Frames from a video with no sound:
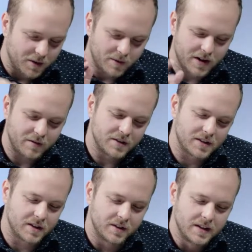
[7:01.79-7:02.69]
or whatever.
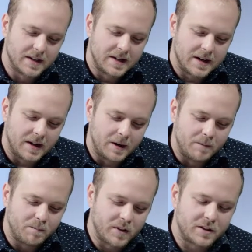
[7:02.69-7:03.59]
So
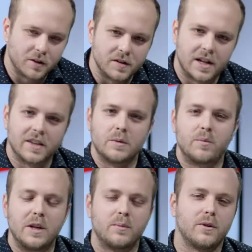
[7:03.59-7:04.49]
it turns out
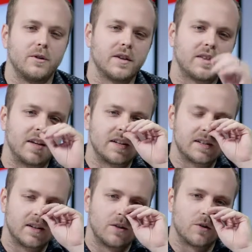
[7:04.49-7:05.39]
the
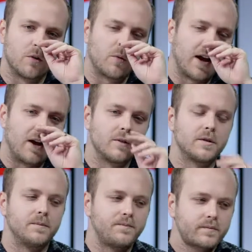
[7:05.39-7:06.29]
things that you're
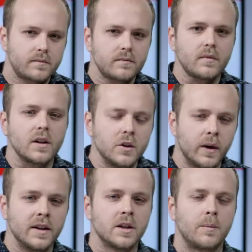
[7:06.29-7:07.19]
around,
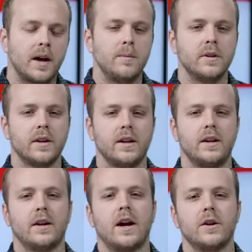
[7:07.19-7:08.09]
you end up
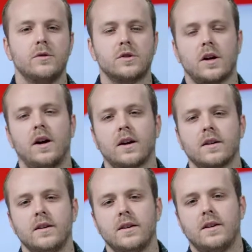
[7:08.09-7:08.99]
emulating how you
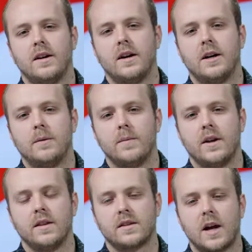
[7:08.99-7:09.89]
talk
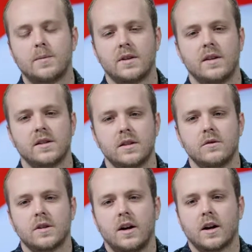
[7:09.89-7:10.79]
and the types of things that you
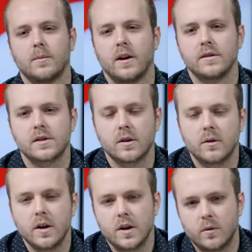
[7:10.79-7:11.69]
talk about. And
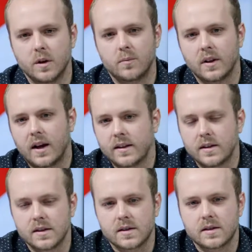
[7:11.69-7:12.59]
so we applied
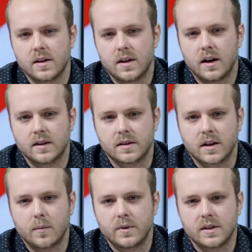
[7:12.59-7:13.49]
this to
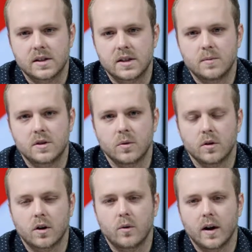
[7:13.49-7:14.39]
companies. It seems to
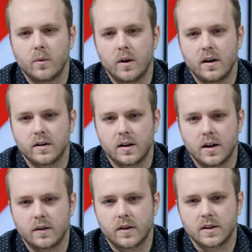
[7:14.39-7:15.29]
work quite well on a
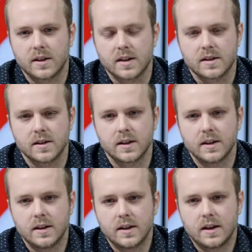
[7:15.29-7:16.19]
lot of our testing.
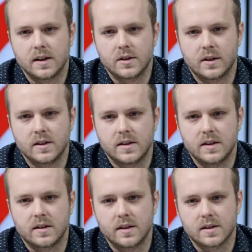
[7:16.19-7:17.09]
So you can
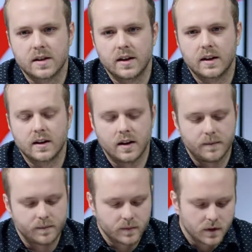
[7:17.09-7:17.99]
see things like
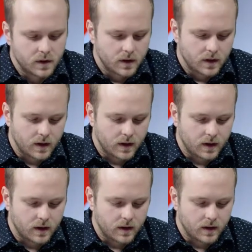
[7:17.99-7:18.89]

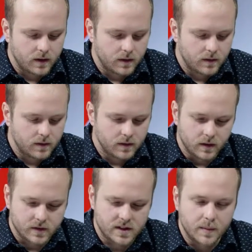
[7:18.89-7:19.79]

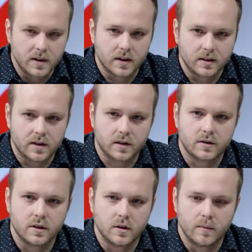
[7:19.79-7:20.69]

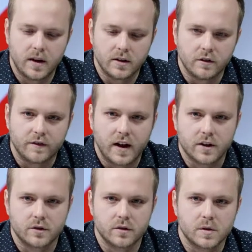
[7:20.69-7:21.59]
semiconductor
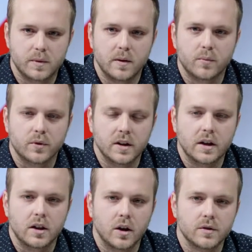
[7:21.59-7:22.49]
manufacturers being pretty
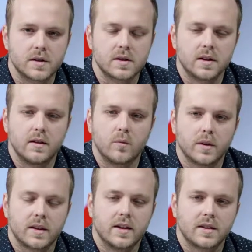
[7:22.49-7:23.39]
close in
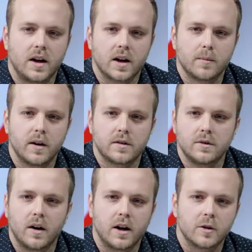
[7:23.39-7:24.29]
what they talk about
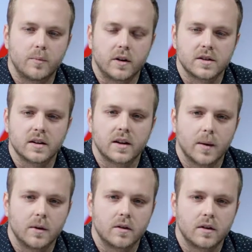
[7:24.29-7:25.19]
to auto parts and
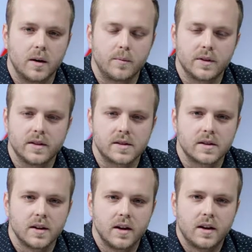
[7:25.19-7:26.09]
chemical companies,